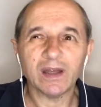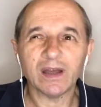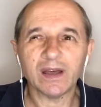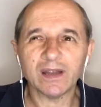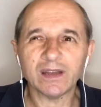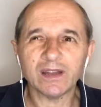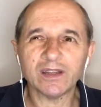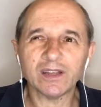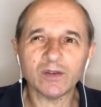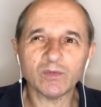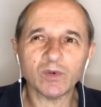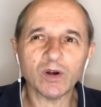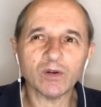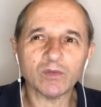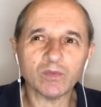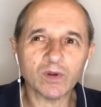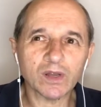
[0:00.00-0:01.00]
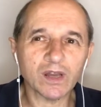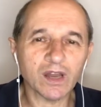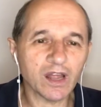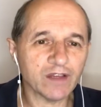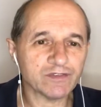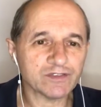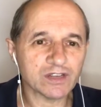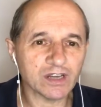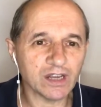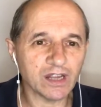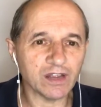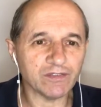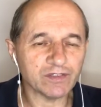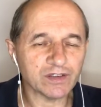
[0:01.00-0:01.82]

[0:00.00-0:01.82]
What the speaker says: And you think, well, what a life to live.